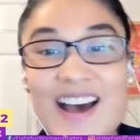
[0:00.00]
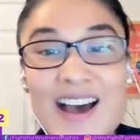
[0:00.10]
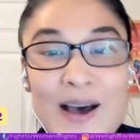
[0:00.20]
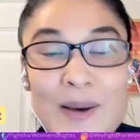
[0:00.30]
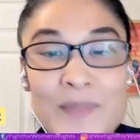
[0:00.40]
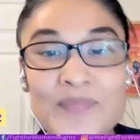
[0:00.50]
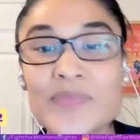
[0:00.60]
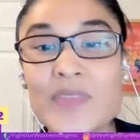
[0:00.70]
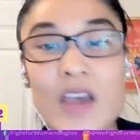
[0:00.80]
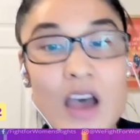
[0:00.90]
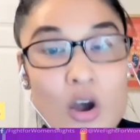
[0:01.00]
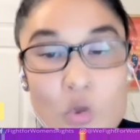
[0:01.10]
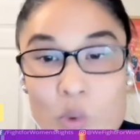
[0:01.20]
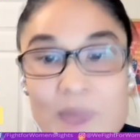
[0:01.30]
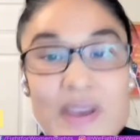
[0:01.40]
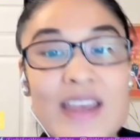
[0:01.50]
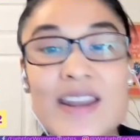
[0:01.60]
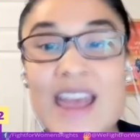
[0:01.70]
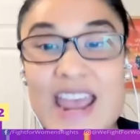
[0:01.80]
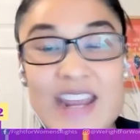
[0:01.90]
um, uh,
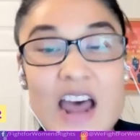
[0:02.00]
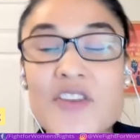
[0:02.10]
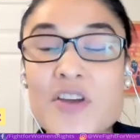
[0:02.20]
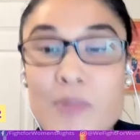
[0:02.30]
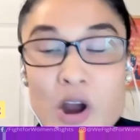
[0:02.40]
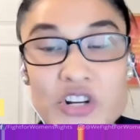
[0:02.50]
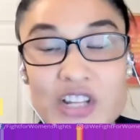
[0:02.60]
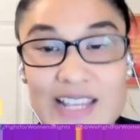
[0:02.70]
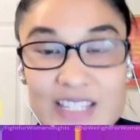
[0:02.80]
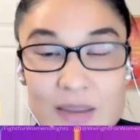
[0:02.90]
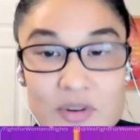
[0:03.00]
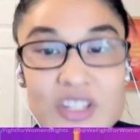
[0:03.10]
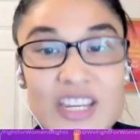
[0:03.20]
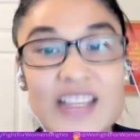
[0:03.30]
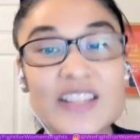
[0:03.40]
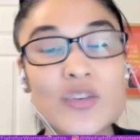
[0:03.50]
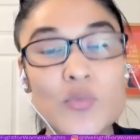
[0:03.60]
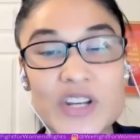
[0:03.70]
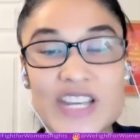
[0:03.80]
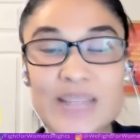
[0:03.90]
women, and other marginalized communities,
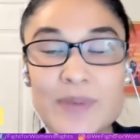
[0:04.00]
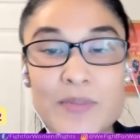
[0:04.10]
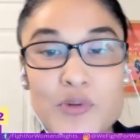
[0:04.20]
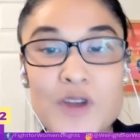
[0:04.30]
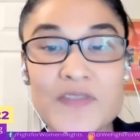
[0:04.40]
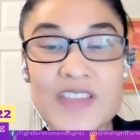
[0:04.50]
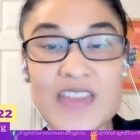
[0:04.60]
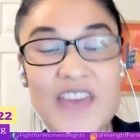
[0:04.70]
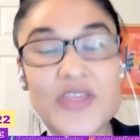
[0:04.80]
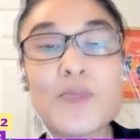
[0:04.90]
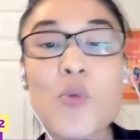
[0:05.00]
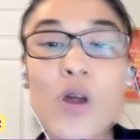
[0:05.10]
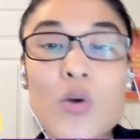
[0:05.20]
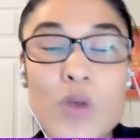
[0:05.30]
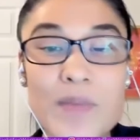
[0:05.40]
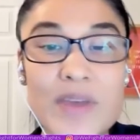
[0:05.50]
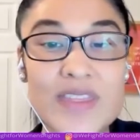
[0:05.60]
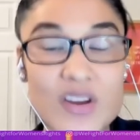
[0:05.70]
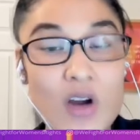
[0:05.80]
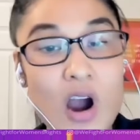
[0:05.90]
which has been proven that the more
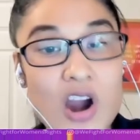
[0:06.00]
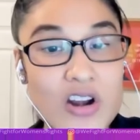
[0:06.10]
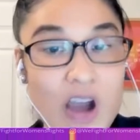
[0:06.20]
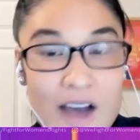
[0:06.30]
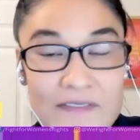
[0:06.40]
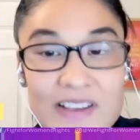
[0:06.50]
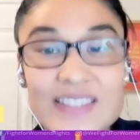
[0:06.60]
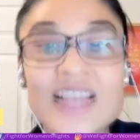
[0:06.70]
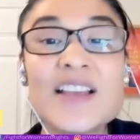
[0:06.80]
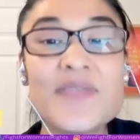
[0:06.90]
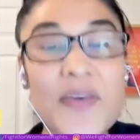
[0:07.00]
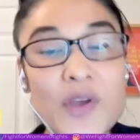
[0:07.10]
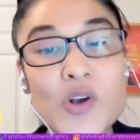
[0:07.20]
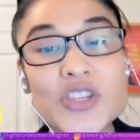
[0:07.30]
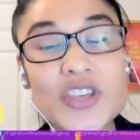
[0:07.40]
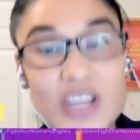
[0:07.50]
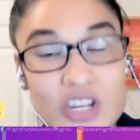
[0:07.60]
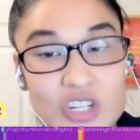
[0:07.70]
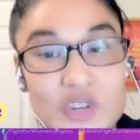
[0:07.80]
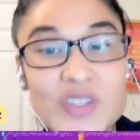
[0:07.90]
women there are in office, that those are the
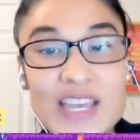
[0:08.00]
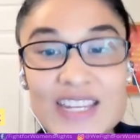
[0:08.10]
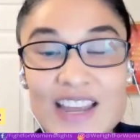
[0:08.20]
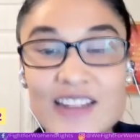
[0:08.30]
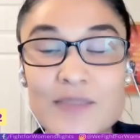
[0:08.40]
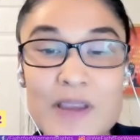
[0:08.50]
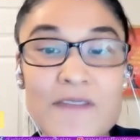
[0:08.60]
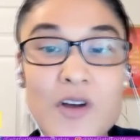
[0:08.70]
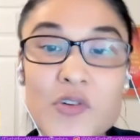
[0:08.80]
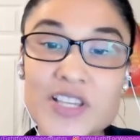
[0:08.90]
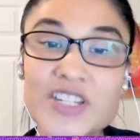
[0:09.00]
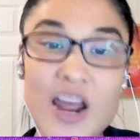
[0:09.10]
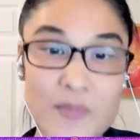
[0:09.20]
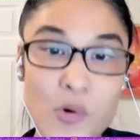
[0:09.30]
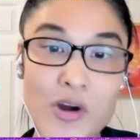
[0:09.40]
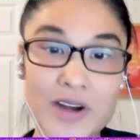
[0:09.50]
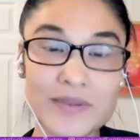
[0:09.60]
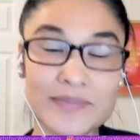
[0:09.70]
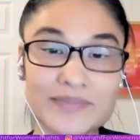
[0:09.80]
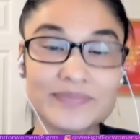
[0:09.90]
issues that tend to be focused on more.